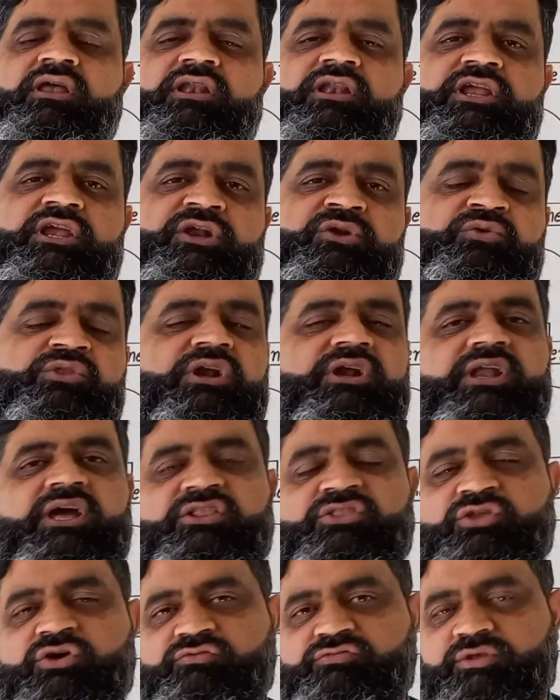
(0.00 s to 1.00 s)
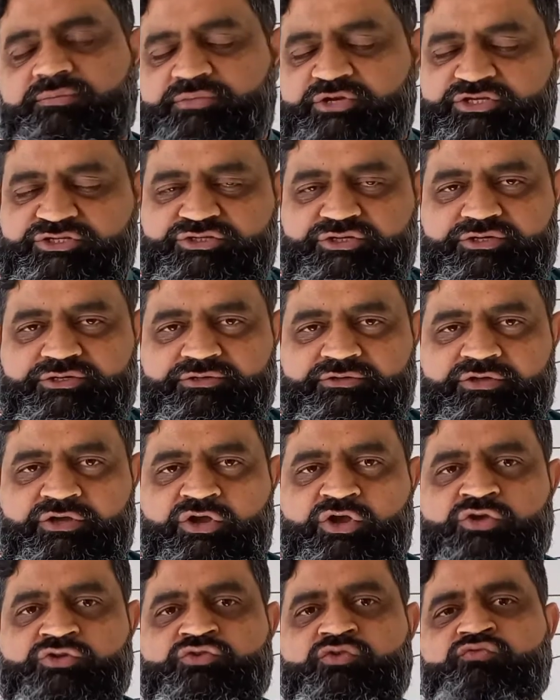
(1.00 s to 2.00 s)
lead to the death of the patient
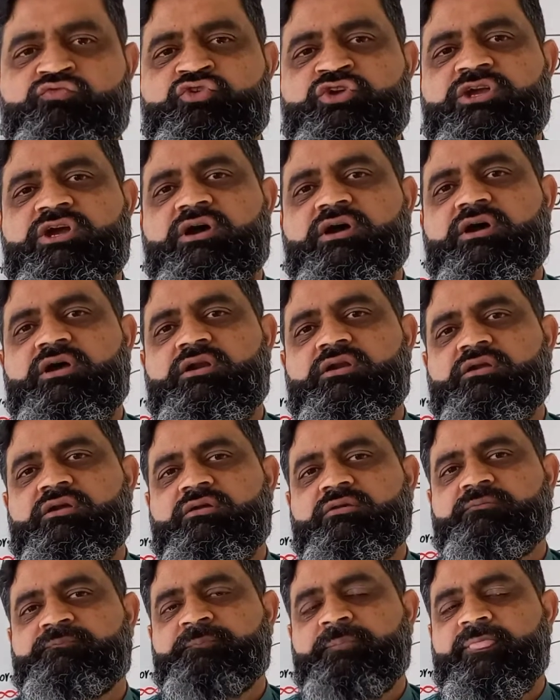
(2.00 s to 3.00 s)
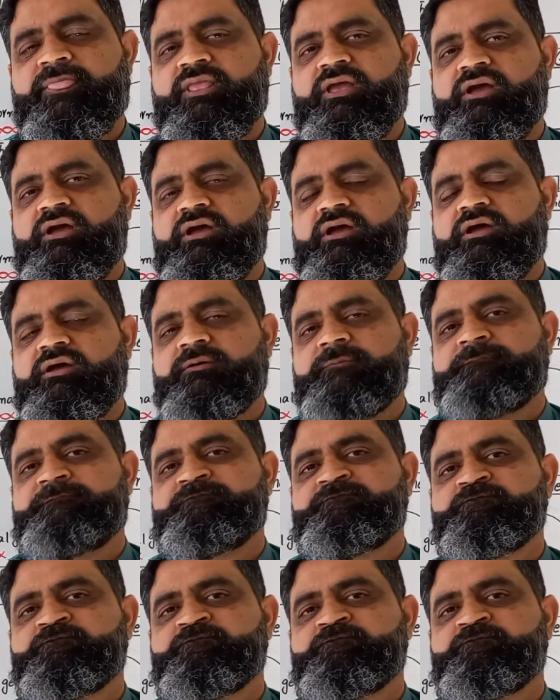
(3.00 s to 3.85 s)
so we are uh,